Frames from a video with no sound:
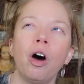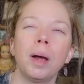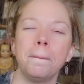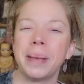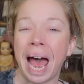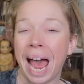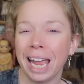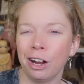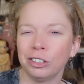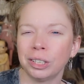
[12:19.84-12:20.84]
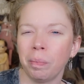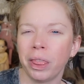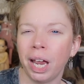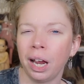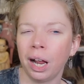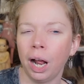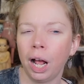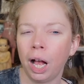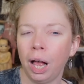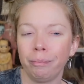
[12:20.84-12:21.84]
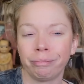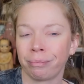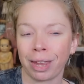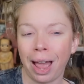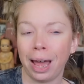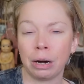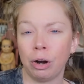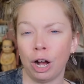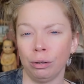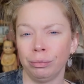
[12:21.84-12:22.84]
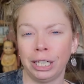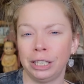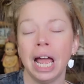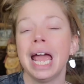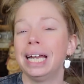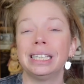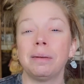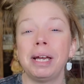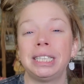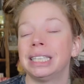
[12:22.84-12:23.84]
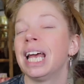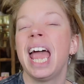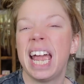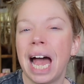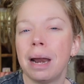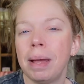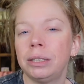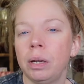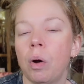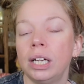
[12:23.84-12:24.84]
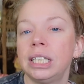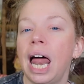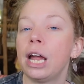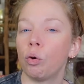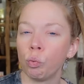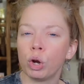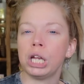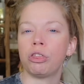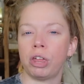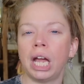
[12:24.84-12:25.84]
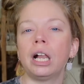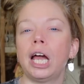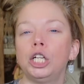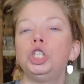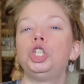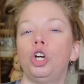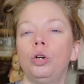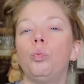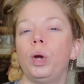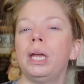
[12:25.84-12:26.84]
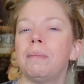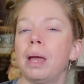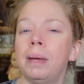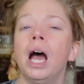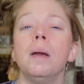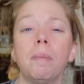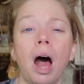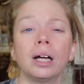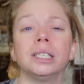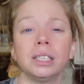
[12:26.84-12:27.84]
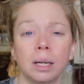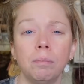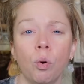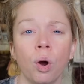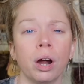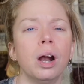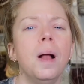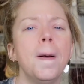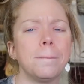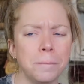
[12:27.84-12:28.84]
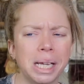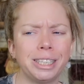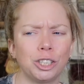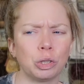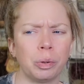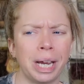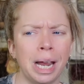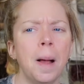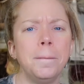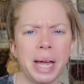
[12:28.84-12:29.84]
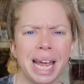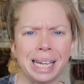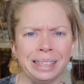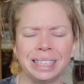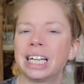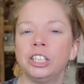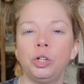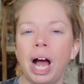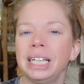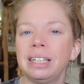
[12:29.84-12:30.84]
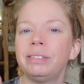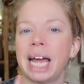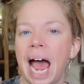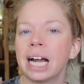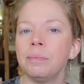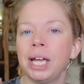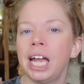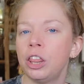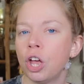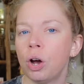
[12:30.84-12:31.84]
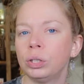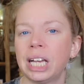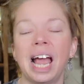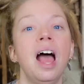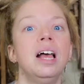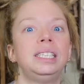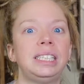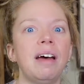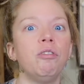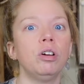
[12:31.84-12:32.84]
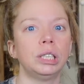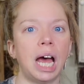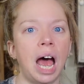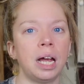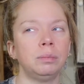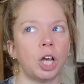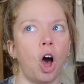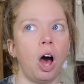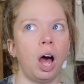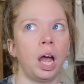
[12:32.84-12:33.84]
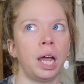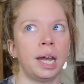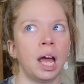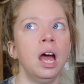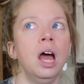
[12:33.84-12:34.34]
on a bag or something. I don't know. It doesn't make sense. It kind of makes me want to like rethink, like, should we maybe unbox some more mystery pins? Because you guys have tagged me in those like several times on